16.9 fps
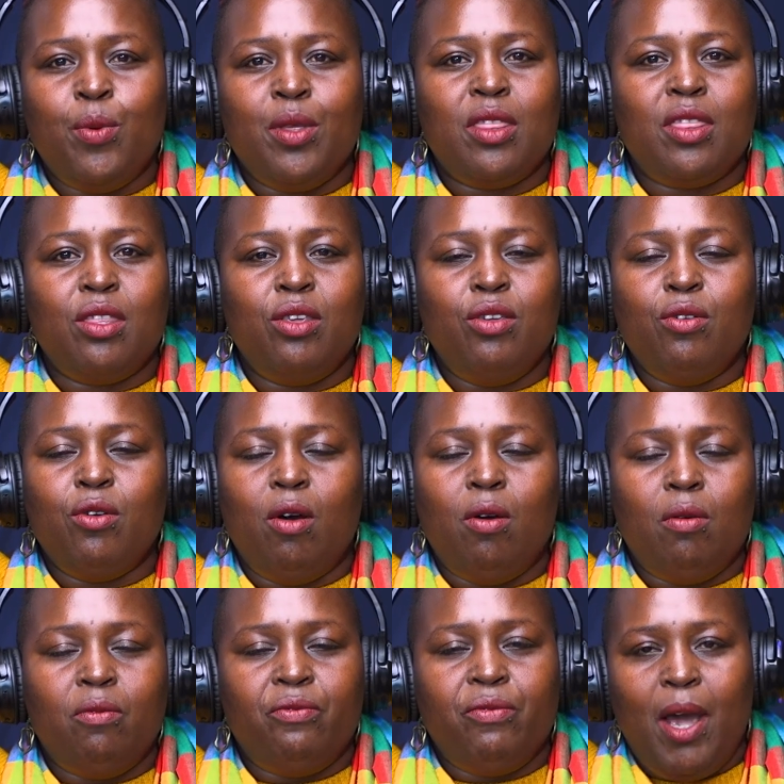with,
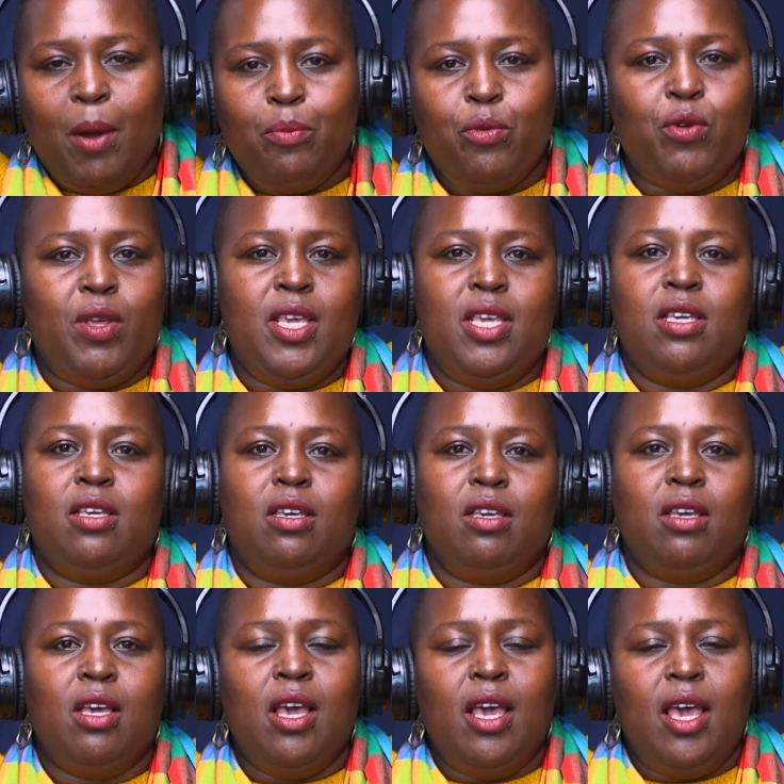
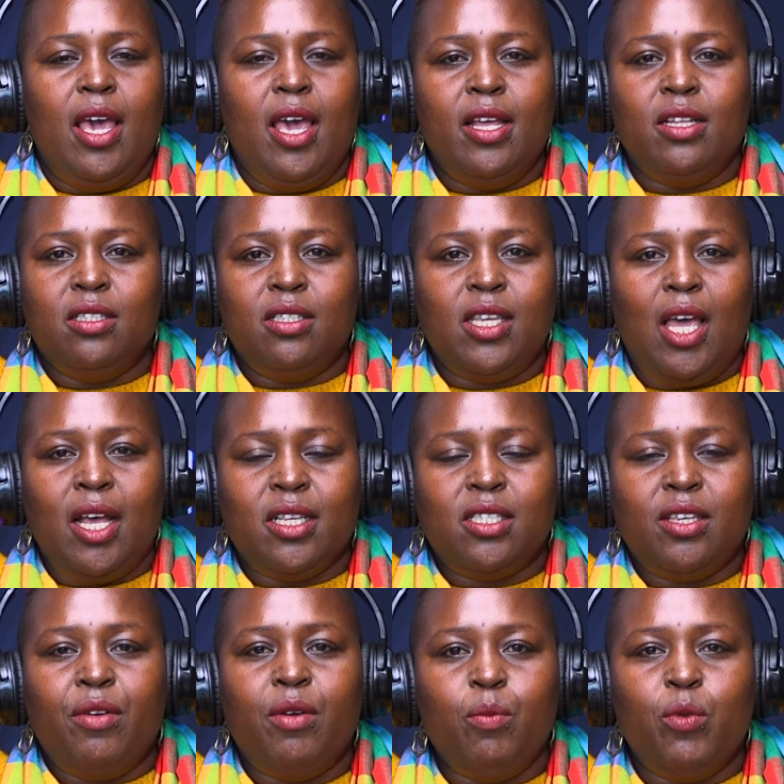fabric and a
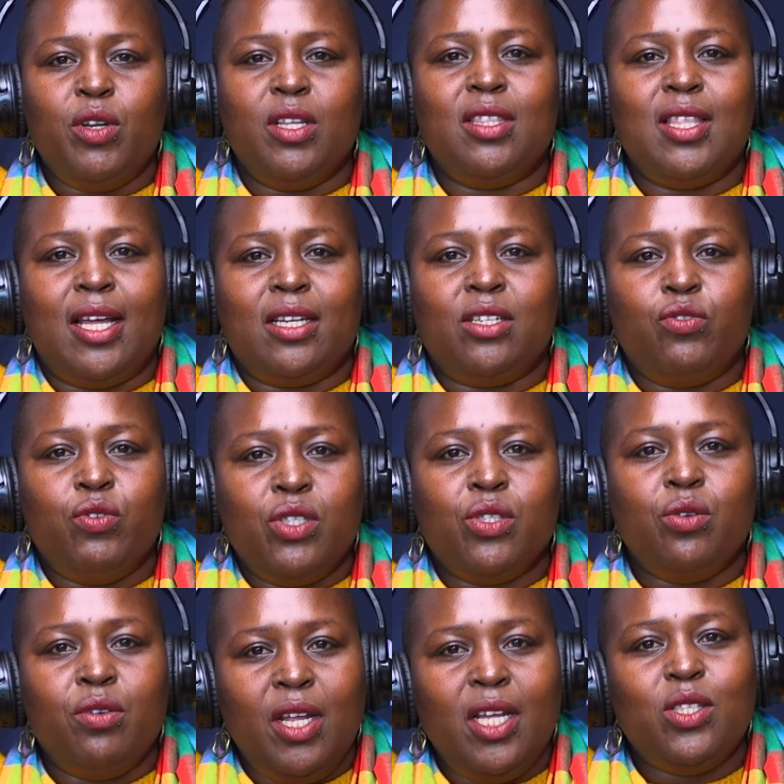ceremony that
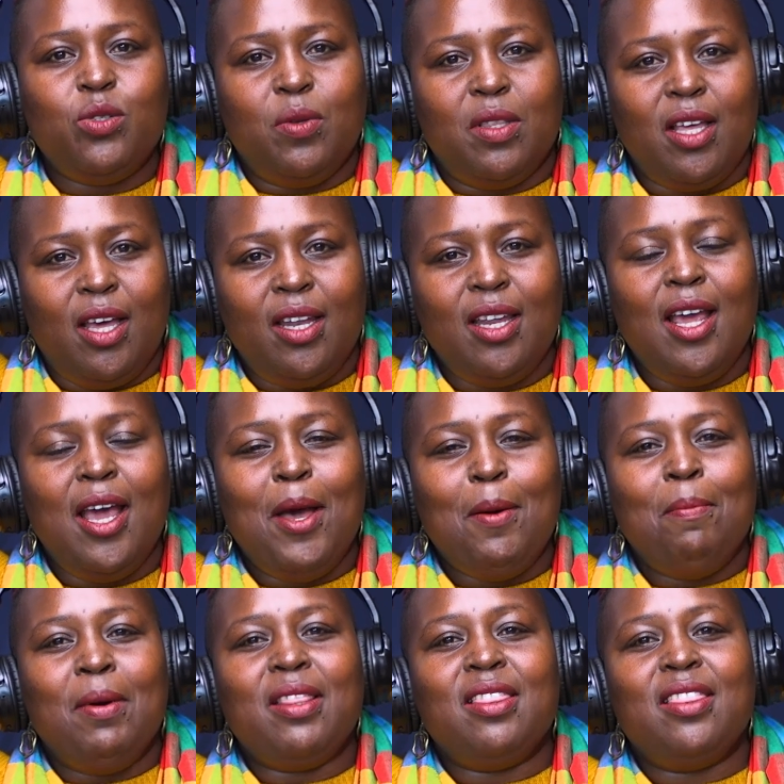resonates with that.
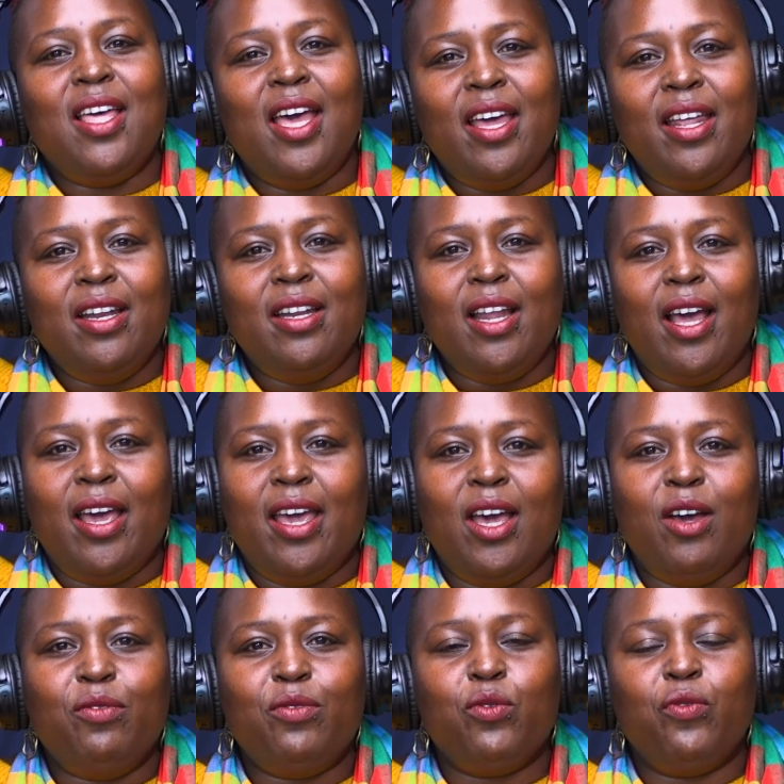But then I
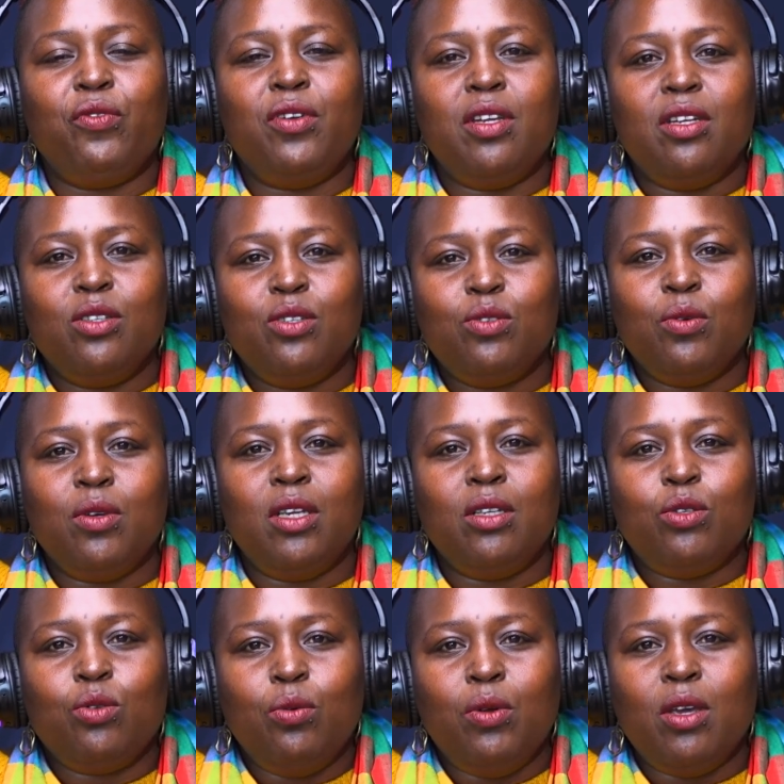have to feed into
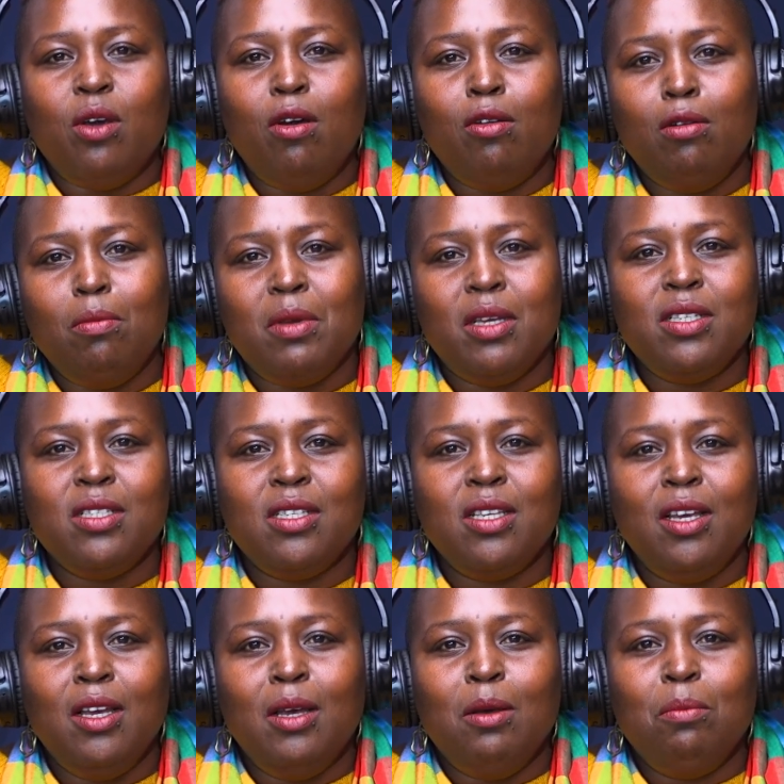two economies,
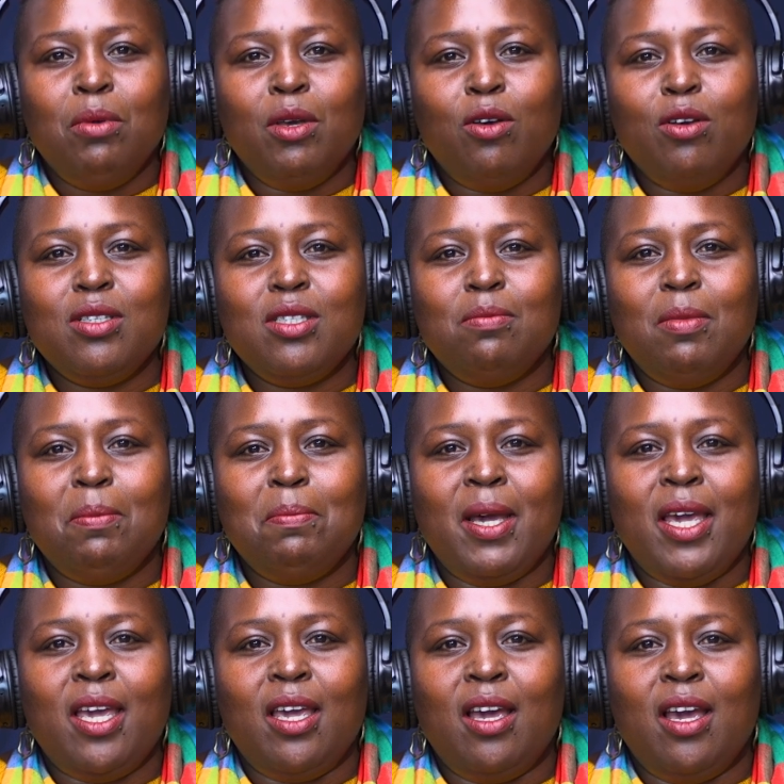because
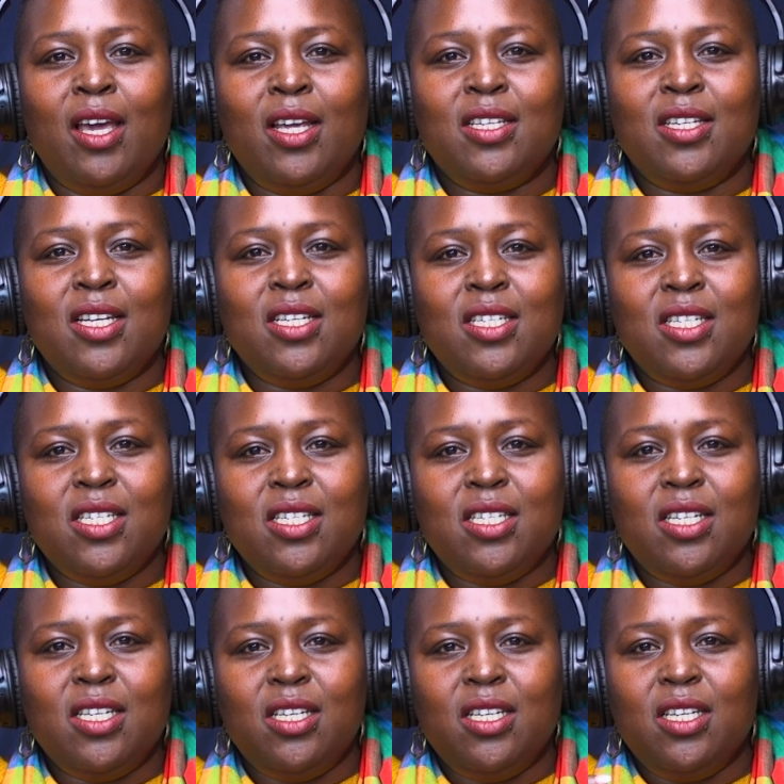my
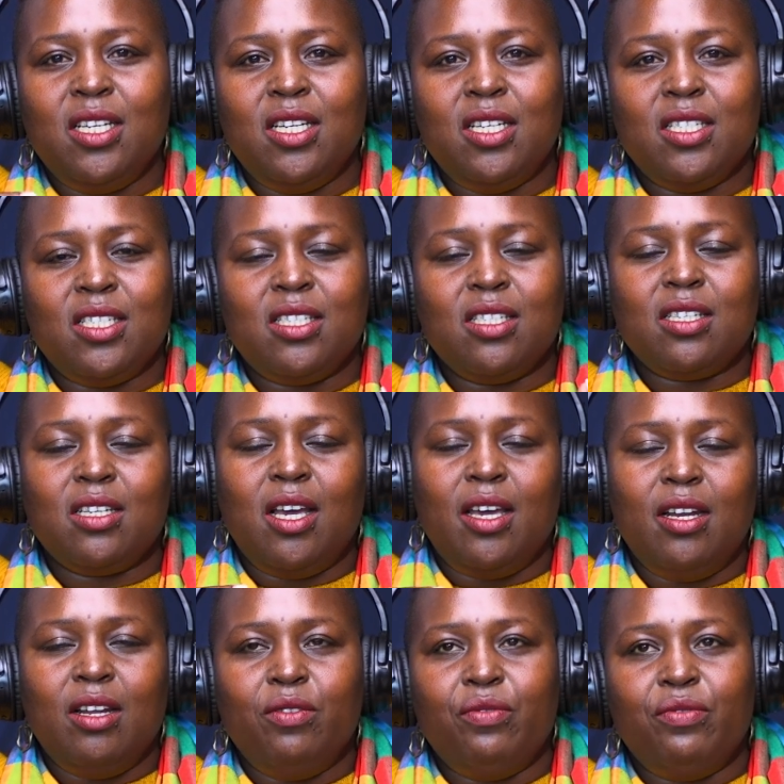identity is
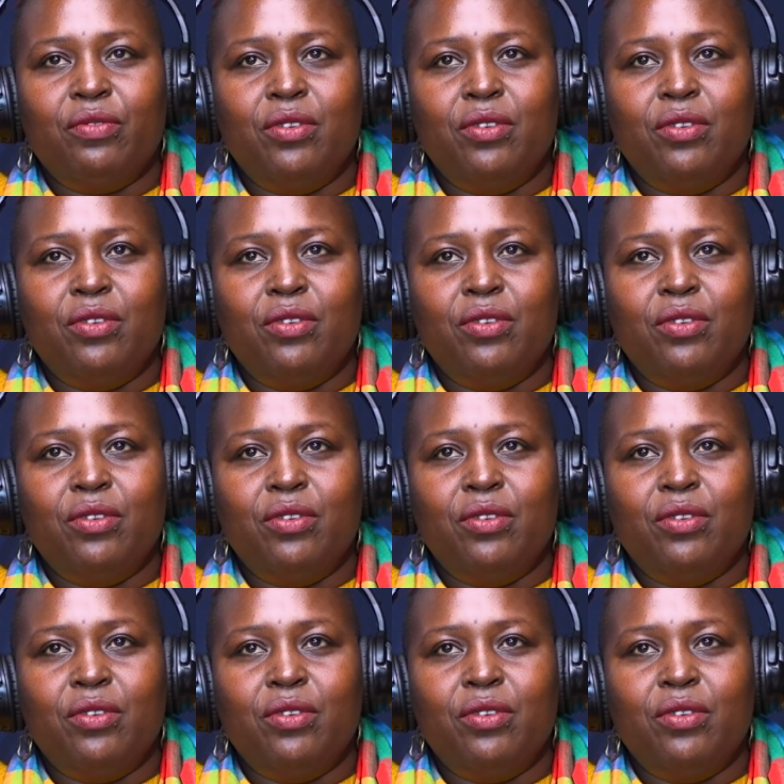kind of,